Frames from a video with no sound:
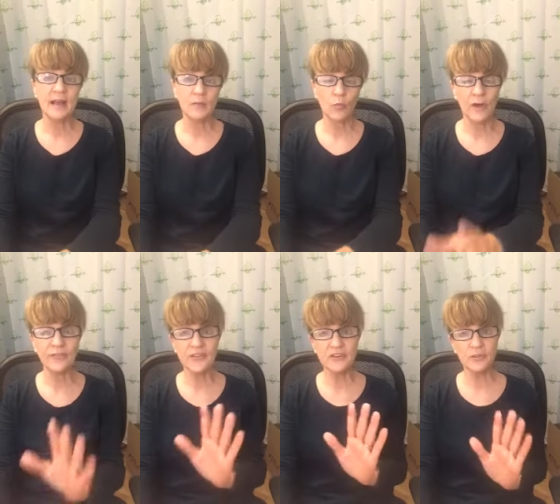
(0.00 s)
one
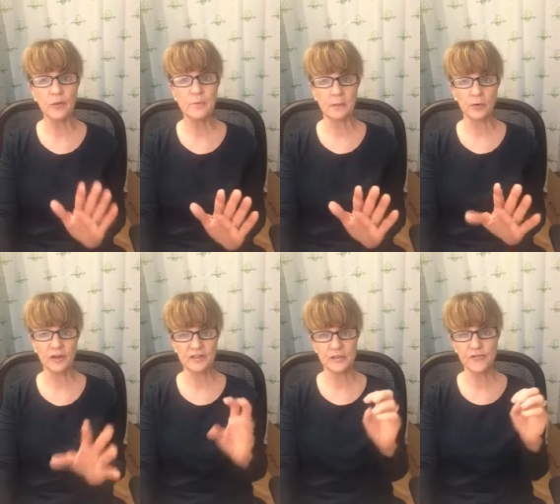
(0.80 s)
thing to remember
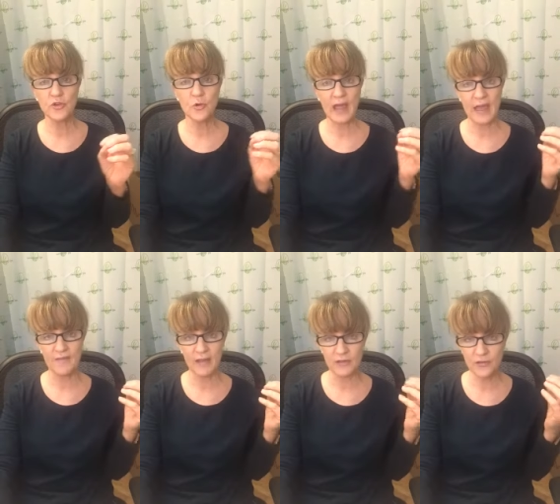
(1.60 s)
is if you have
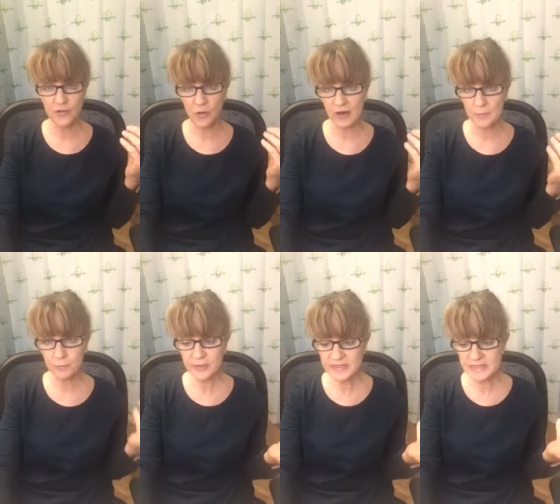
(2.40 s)
if you are a
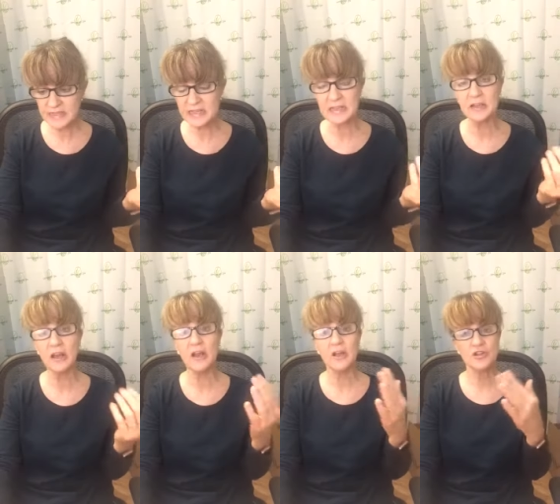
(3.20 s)
preteen
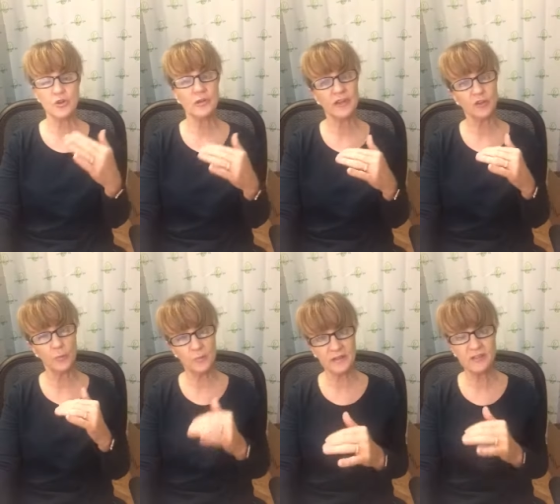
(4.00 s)
to like your
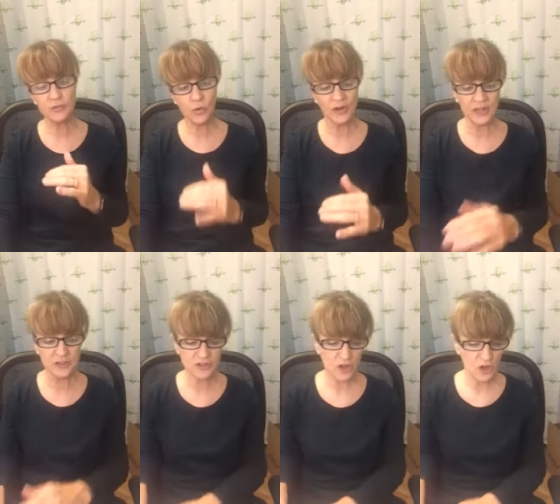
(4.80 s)
mid
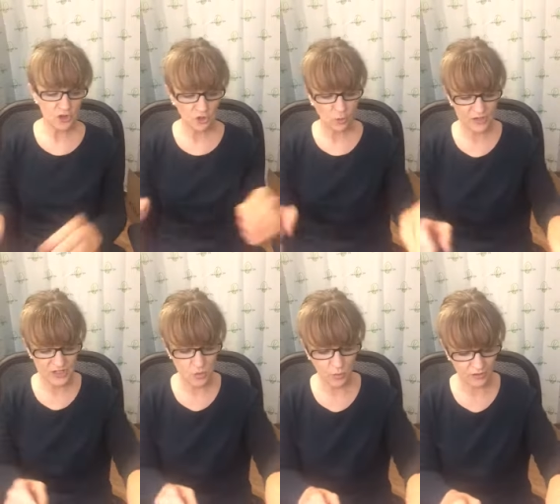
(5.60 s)
20s, you're going
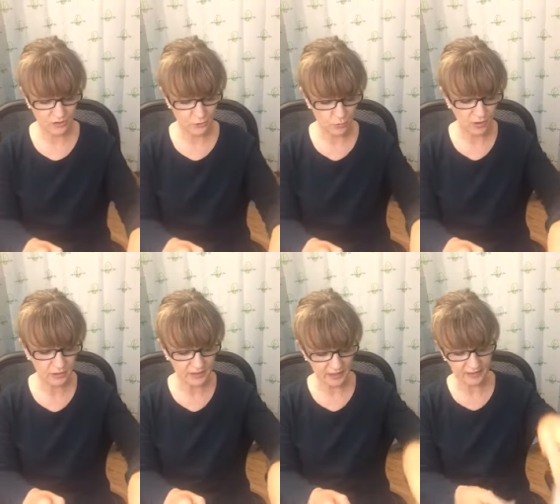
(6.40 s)
to want to
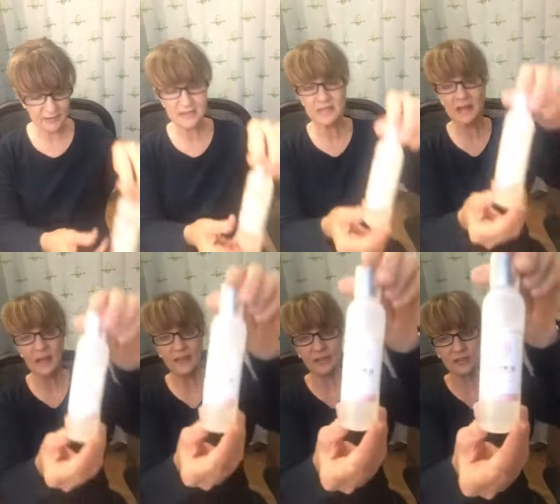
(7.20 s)
cleanse.
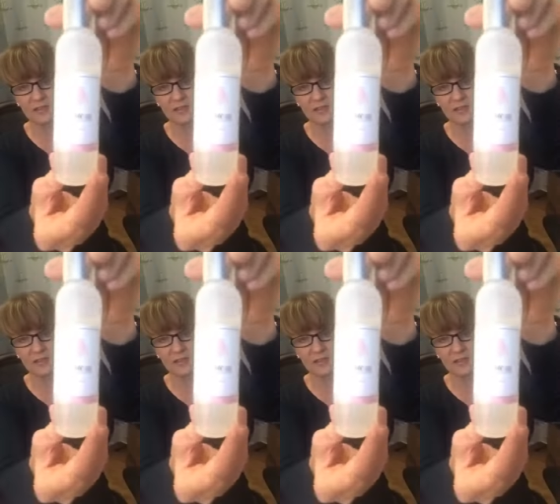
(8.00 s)
This is a